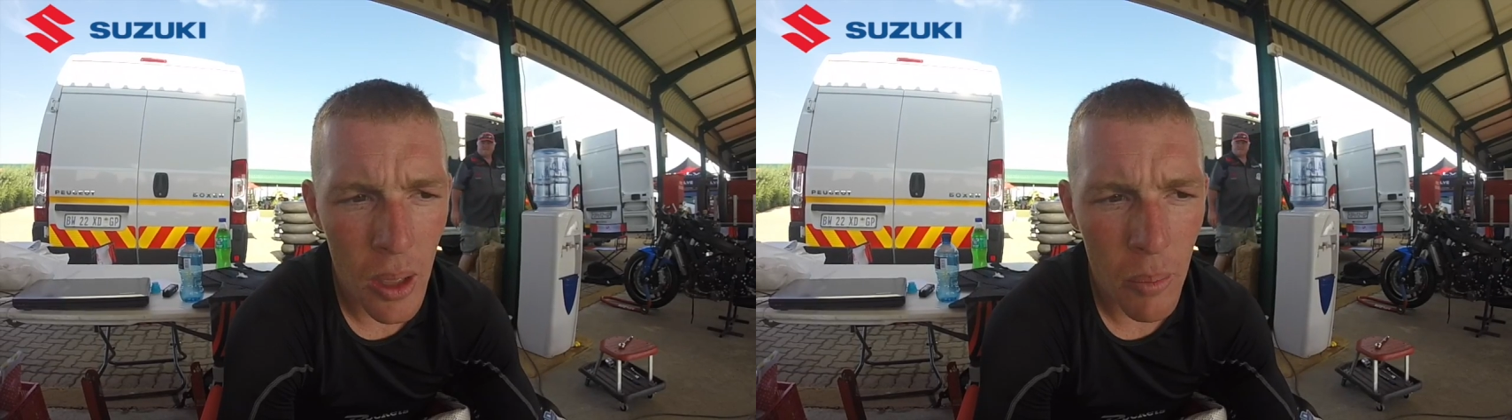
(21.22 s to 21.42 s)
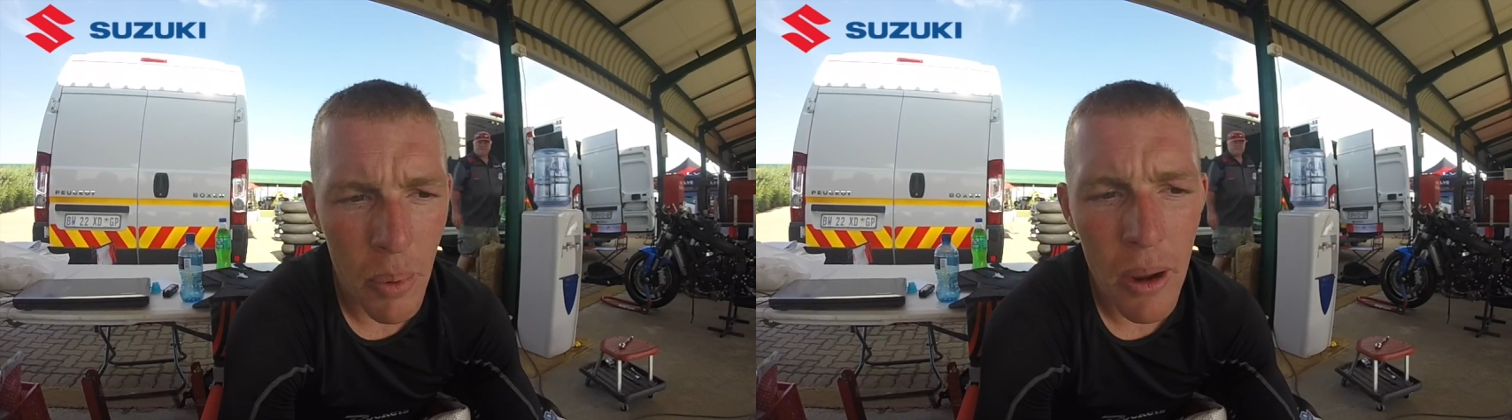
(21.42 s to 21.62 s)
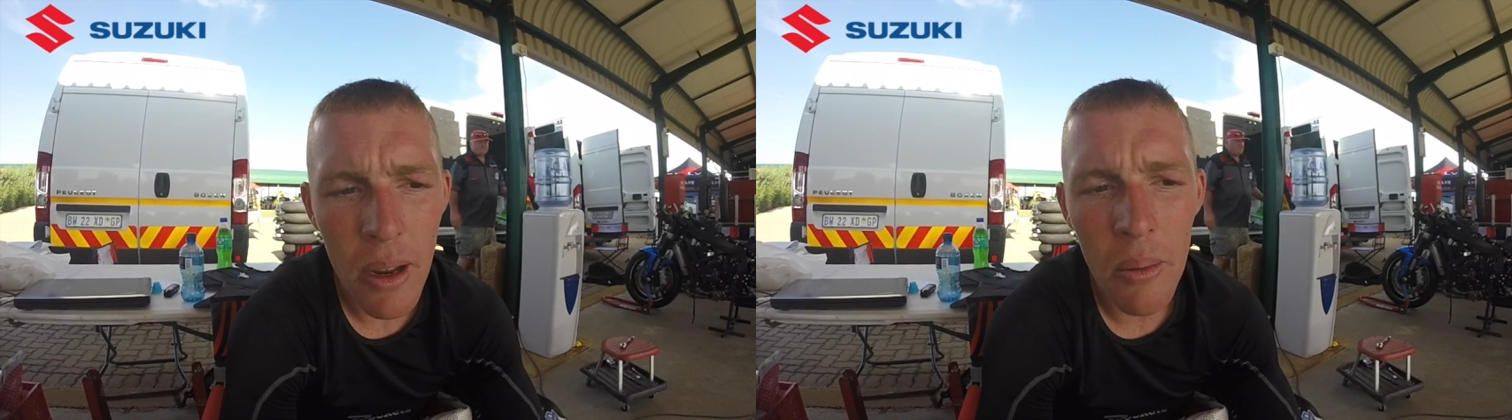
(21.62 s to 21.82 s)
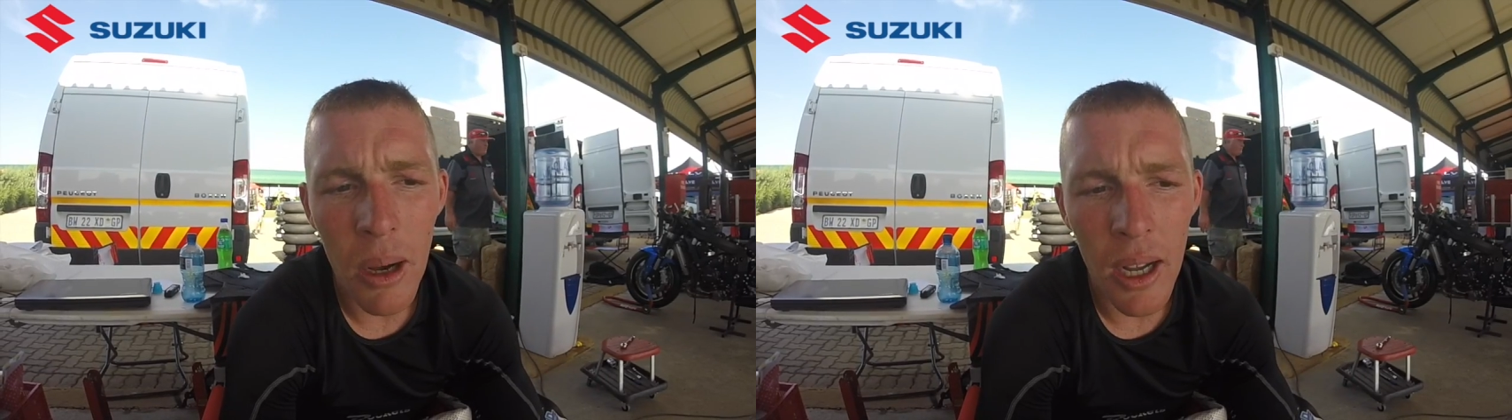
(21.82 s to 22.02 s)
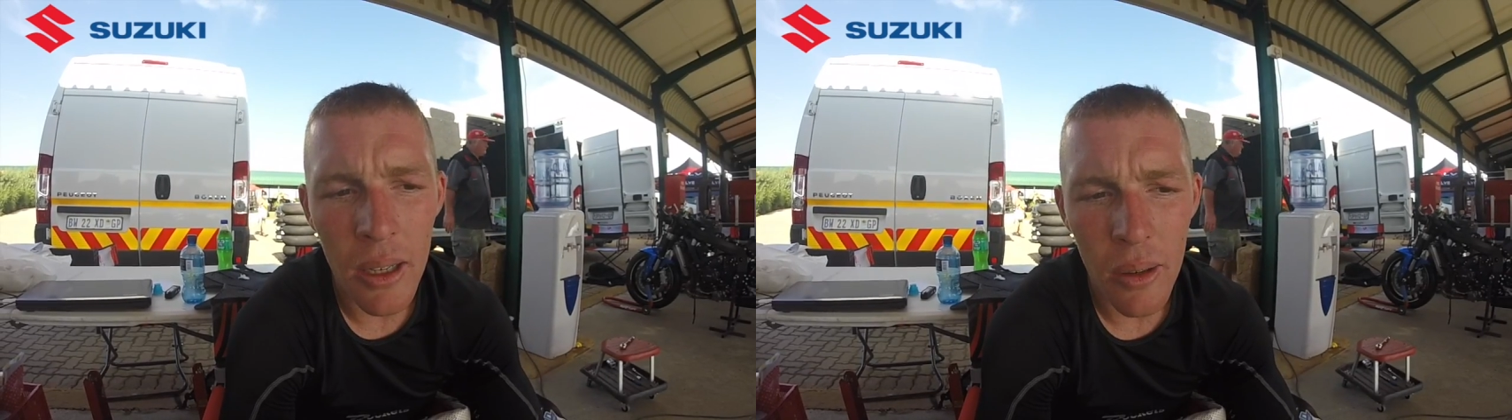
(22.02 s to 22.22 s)
Bearing in
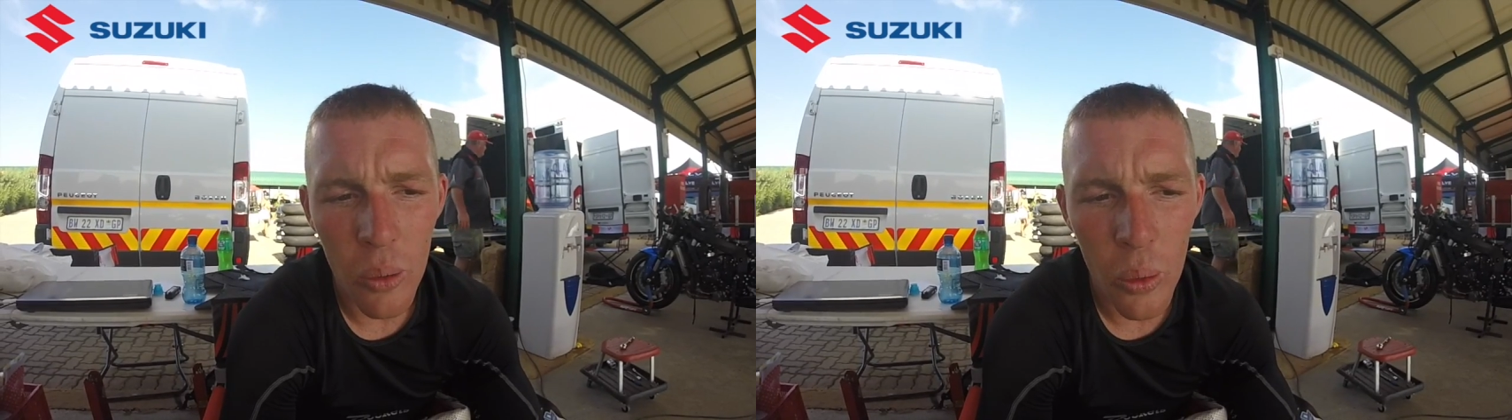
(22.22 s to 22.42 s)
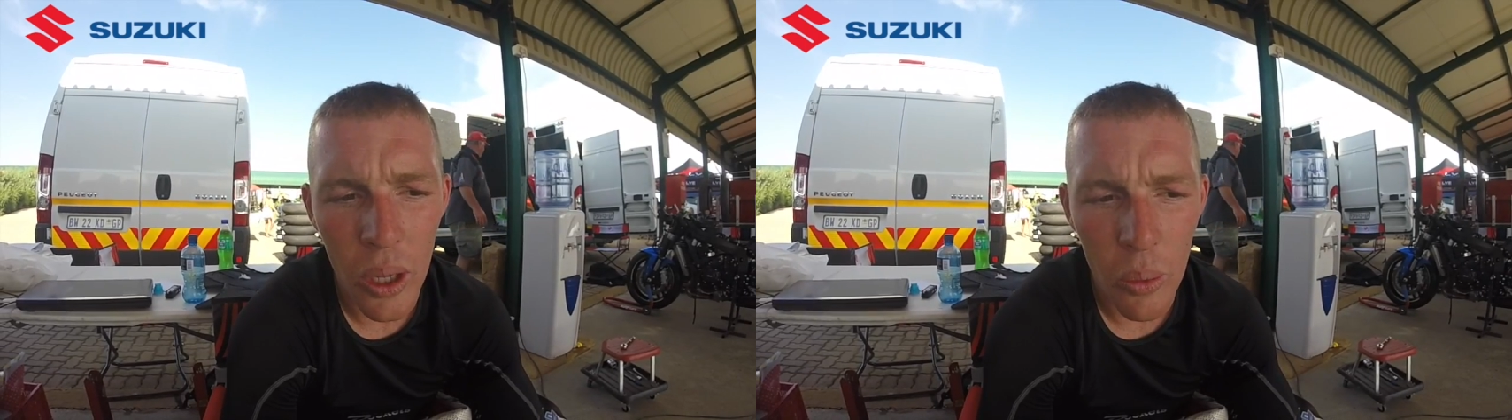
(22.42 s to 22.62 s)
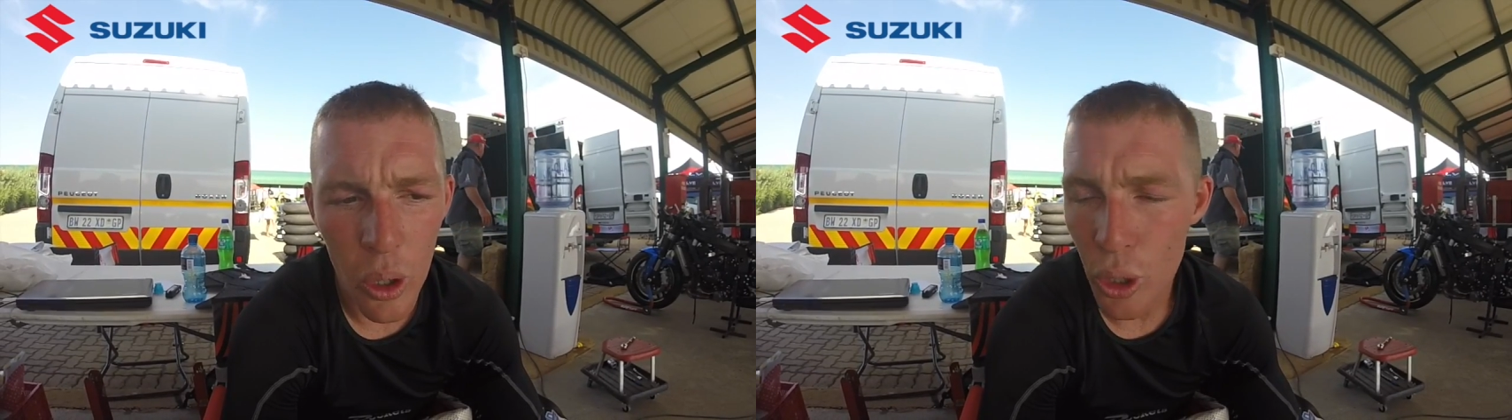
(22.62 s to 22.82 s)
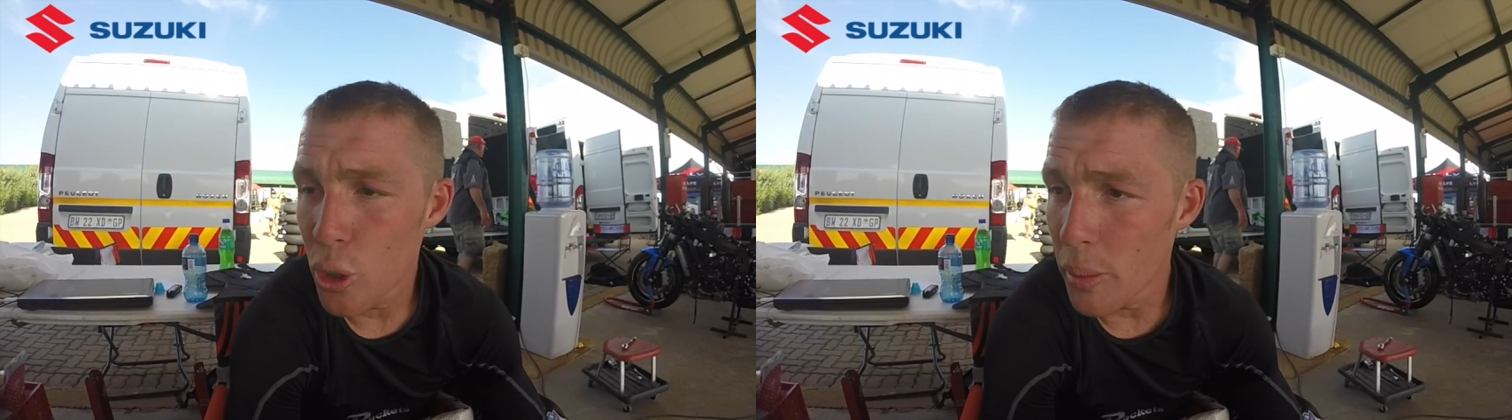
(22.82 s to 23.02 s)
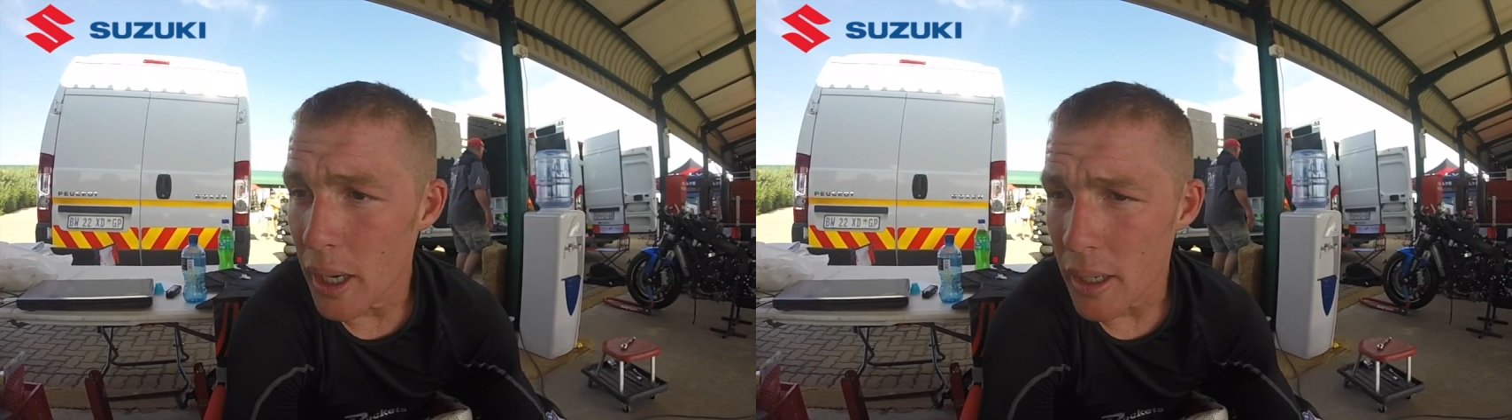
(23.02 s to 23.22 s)
mind, we're on a
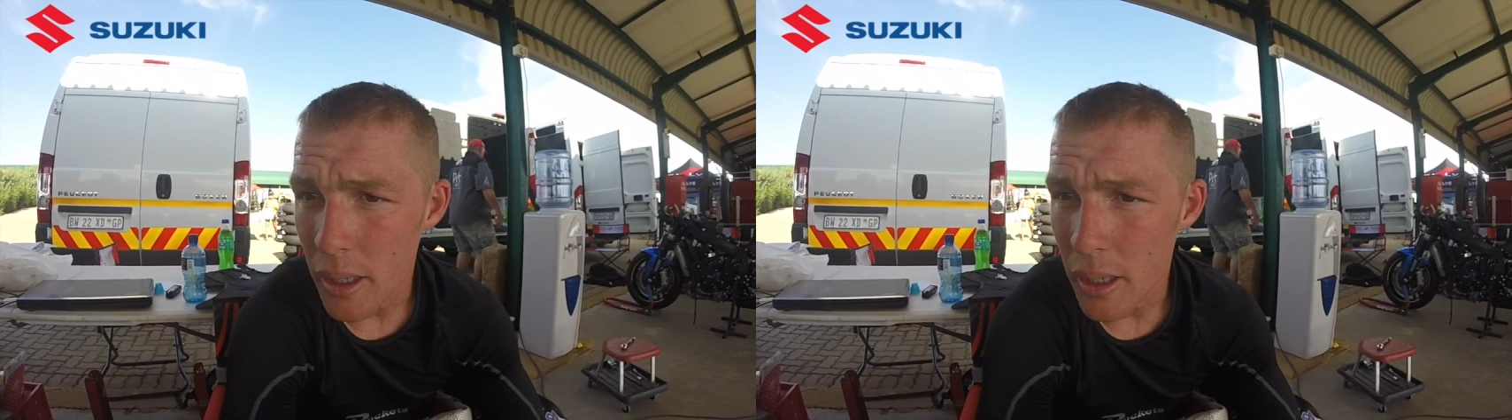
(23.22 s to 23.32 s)
new bike.